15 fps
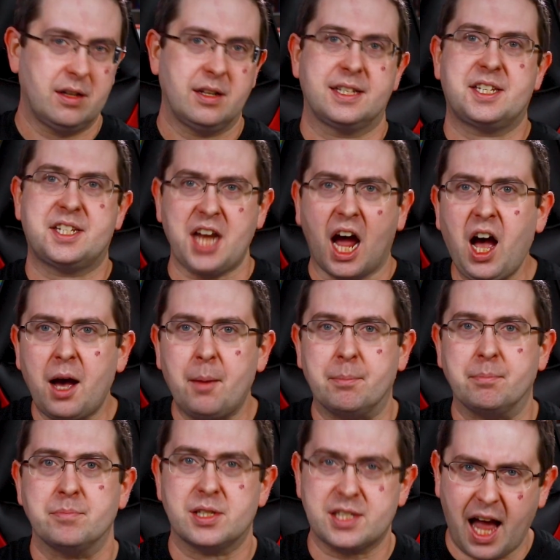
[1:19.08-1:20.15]
It's
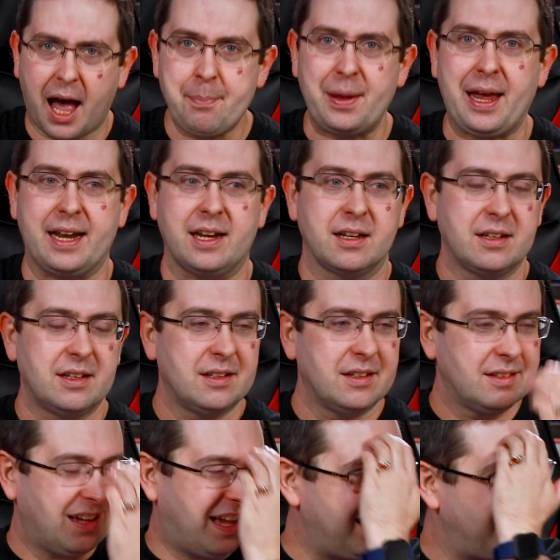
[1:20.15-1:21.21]
dumb. Stop it.
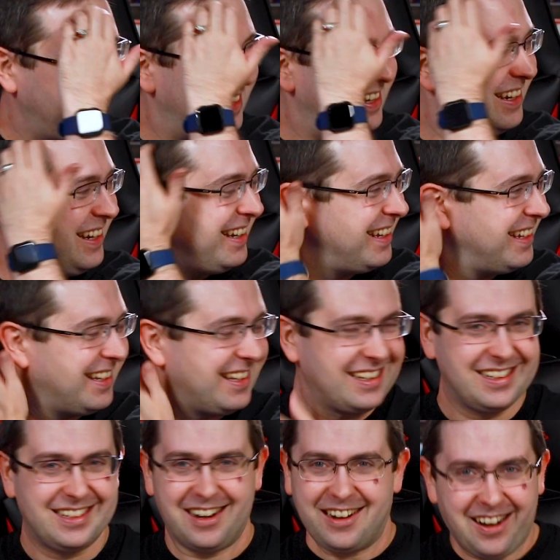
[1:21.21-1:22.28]

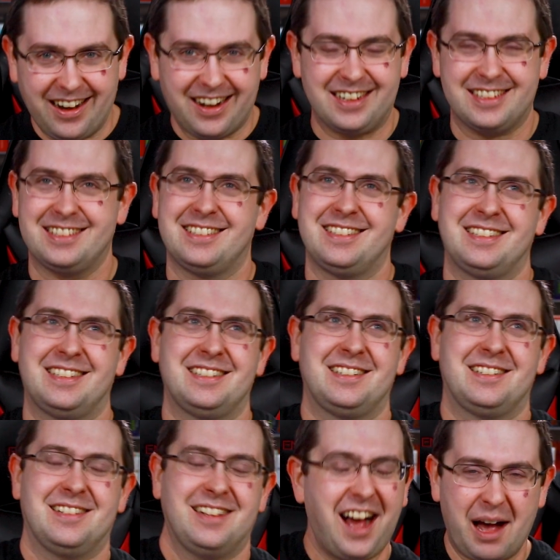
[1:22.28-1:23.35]
Ugh.
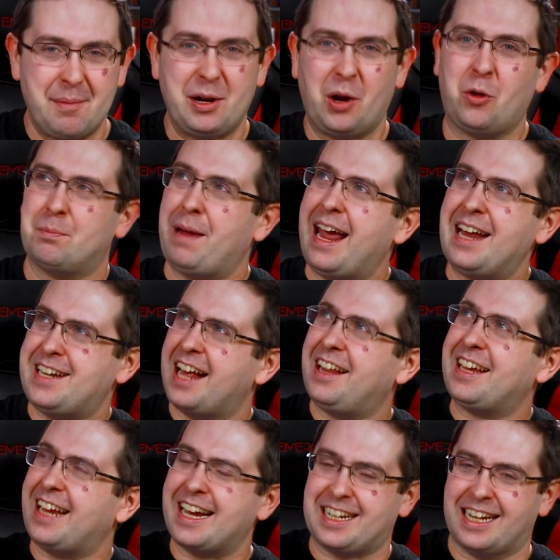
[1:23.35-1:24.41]
I'm an old man
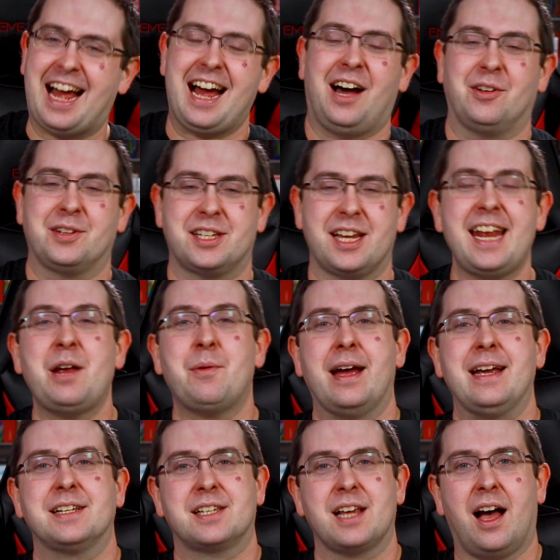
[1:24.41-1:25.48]
yelling at clouds.
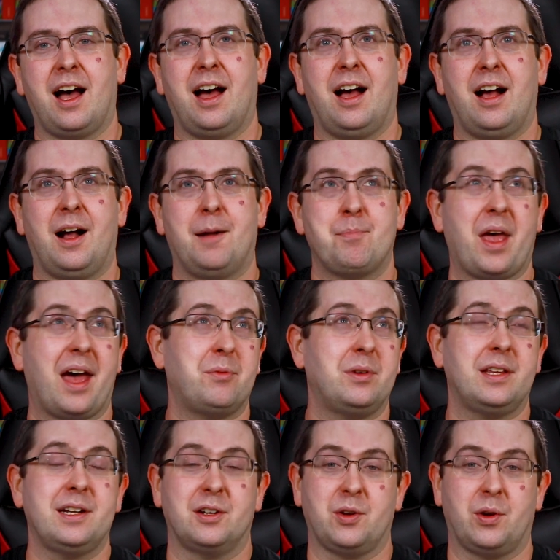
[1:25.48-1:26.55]
Anyways, um, I
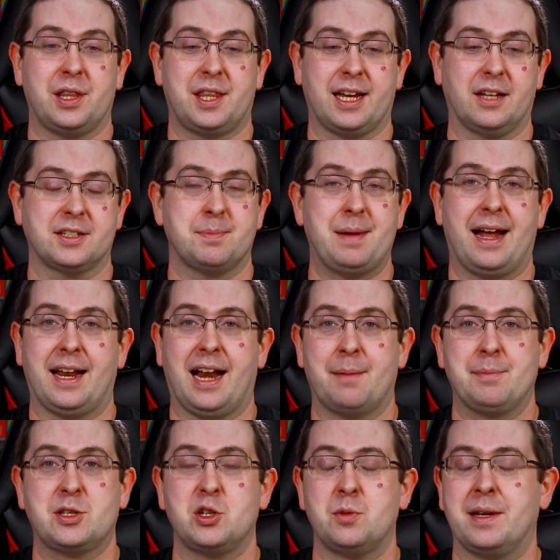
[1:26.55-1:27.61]
really don't know anything else about it.
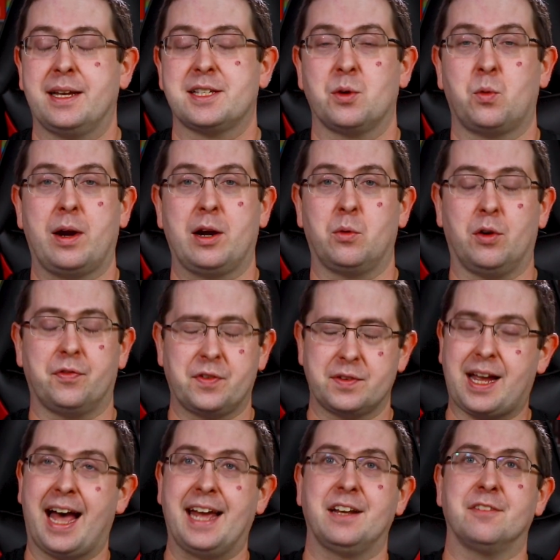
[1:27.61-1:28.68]
I'm assuming it's a werewolf
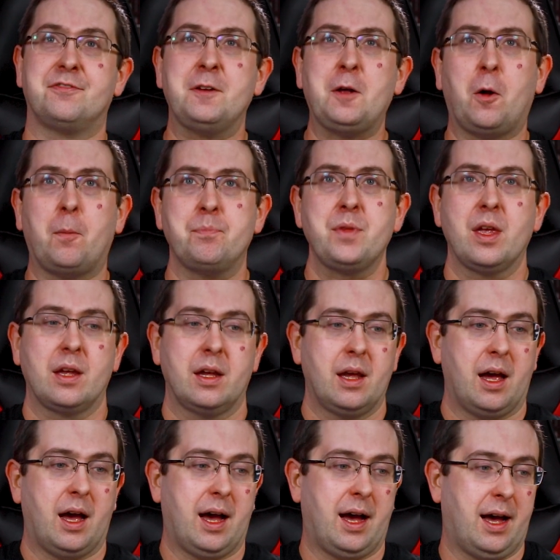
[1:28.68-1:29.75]
kind of film.
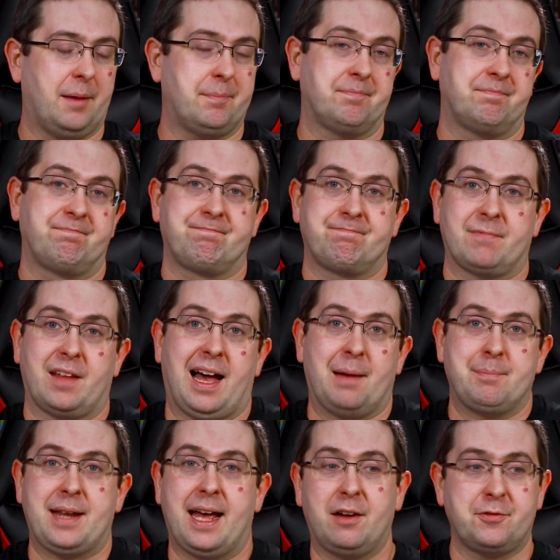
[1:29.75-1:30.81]
Um,
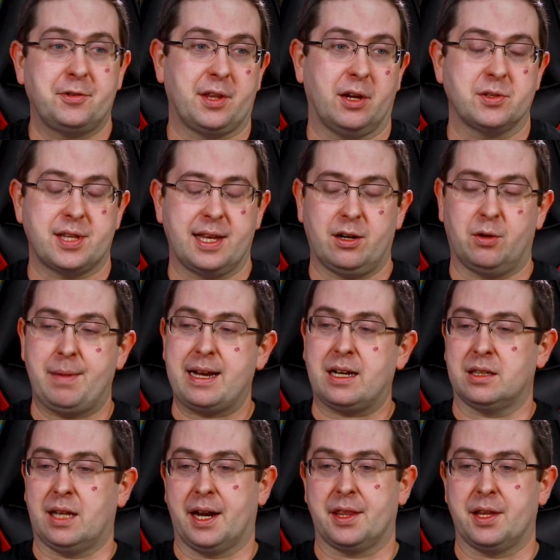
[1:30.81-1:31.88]
I'm down for those. They don't make a
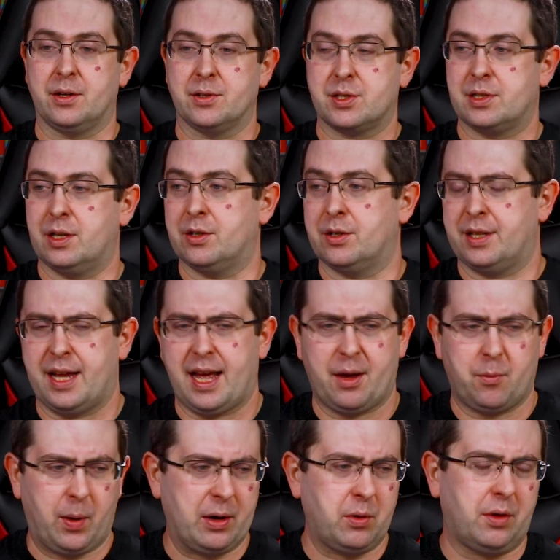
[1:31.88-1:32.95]
lot of those. They're, they're, uh,
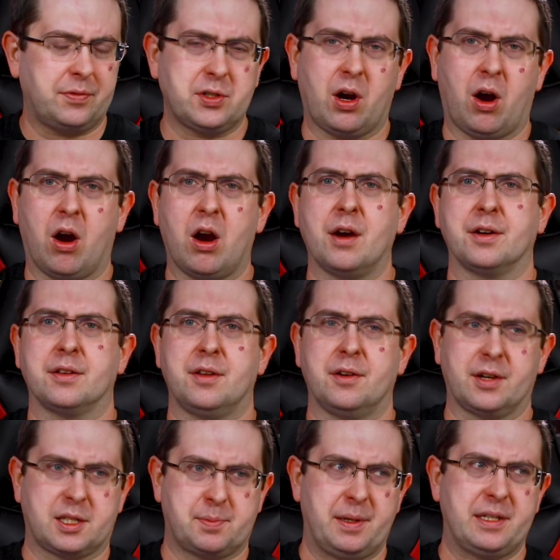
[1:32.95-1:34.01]
werewolves are hard. They're
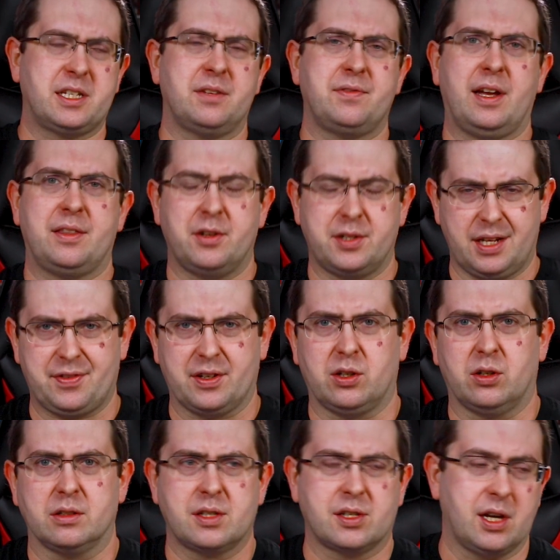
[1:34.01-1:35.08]
expensive and they're
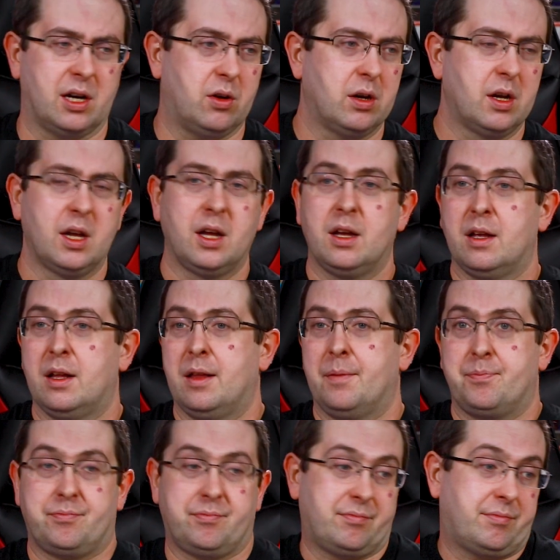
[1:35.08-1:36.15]
difficult. So
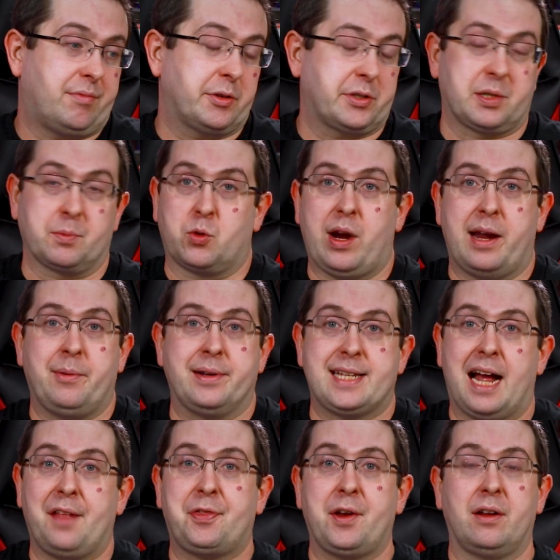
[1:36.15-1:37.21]
there's some great ones
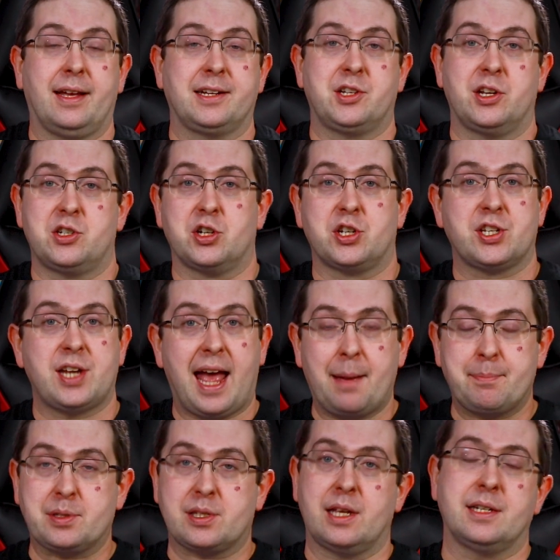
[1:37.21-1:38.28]
out there like Ginger
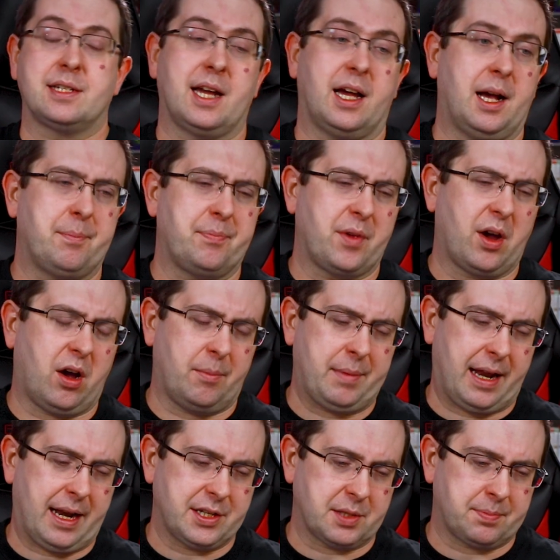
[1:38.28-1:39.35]
Snaps and, um, oh
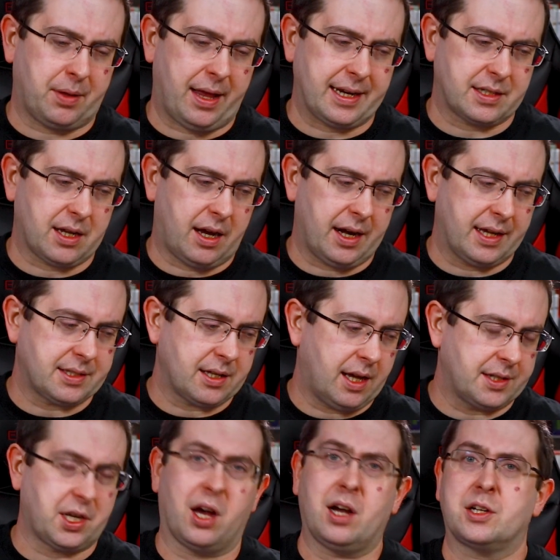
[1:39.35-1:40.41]
man, I just blanked on it.
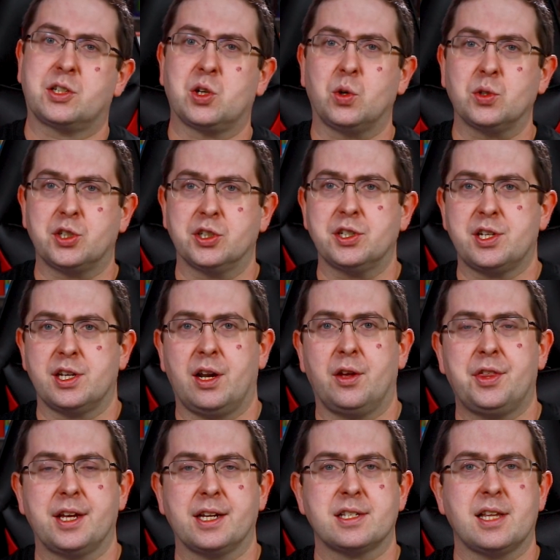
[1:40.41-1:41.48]
Uh, Dog Soldiers, you know,
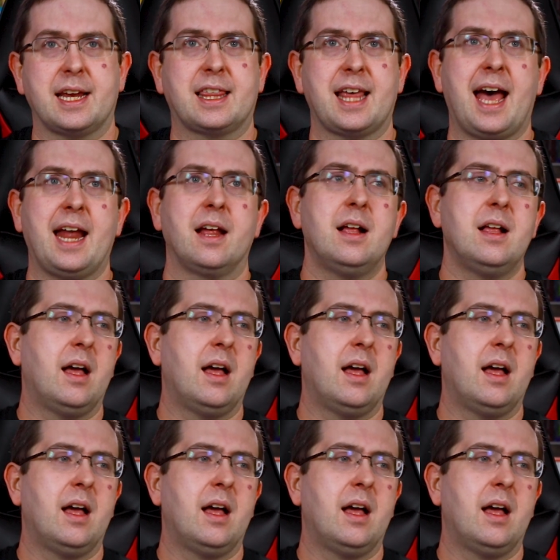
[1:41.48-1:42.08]
things like that.